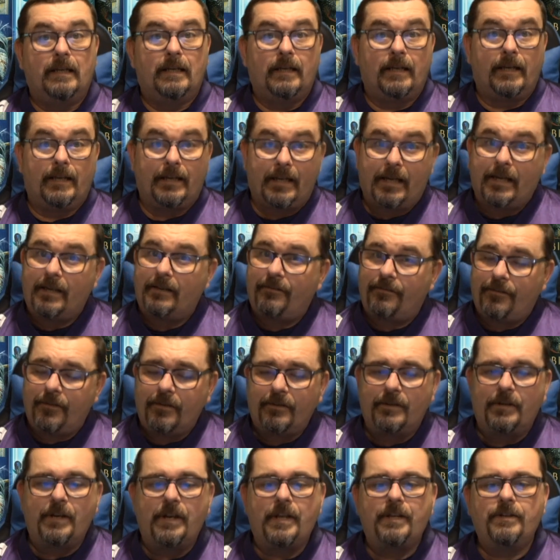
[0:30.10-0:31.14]
And I had
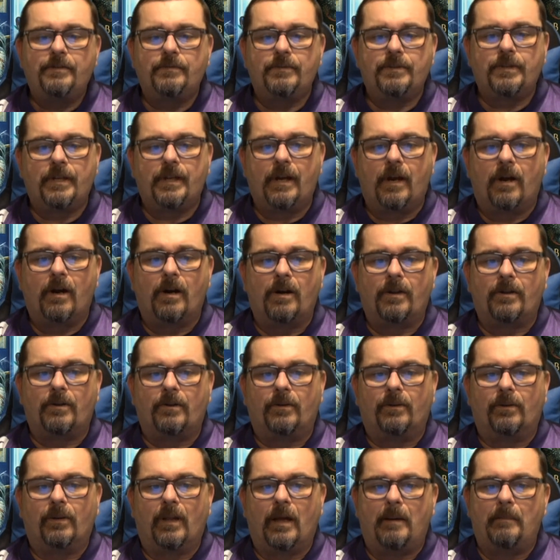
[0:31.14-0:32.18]
found an interesting
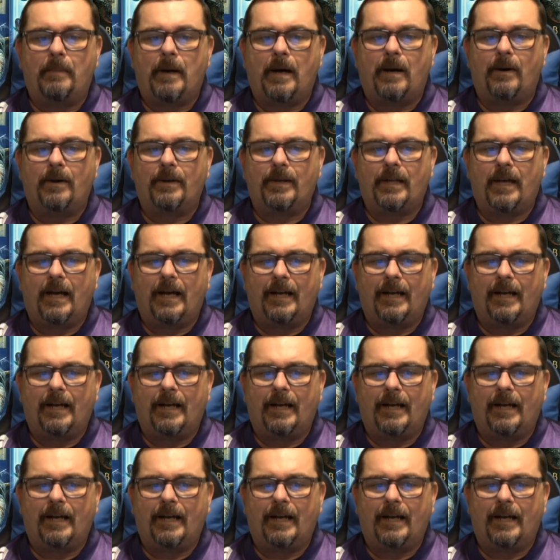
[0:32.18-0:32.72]
article about